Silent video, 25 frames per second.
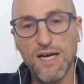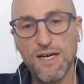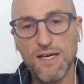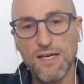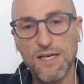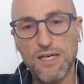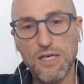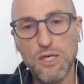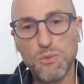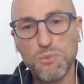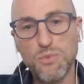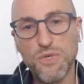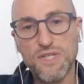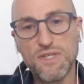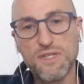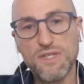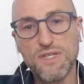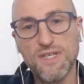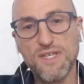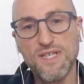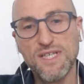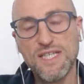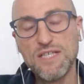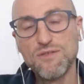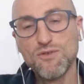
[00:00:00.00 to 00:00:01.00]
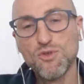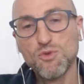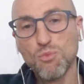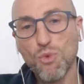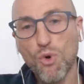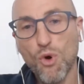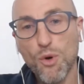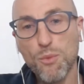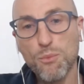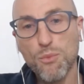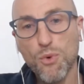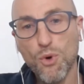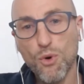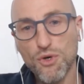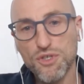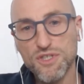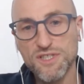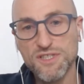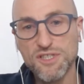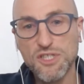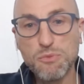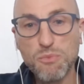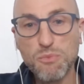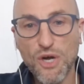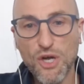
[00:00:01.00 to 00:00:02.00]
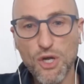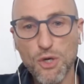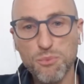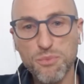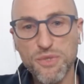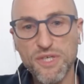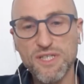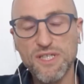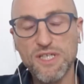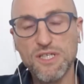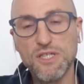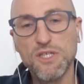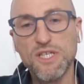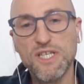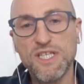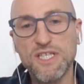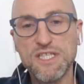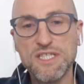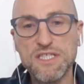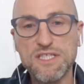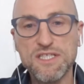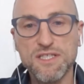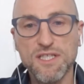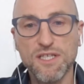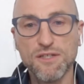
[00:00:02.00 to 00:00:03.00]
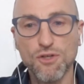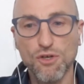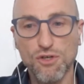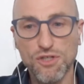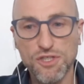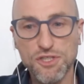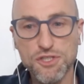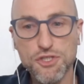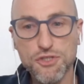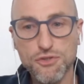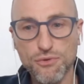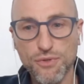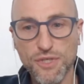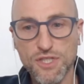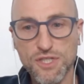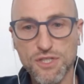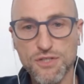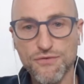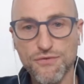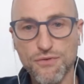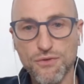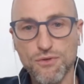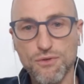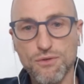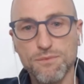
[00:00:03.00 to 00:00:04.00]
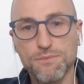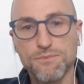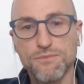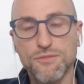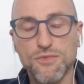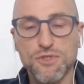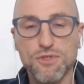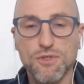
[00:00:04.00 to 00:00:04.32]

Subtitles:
But even more important, in my opinion, is the knowledge transfer.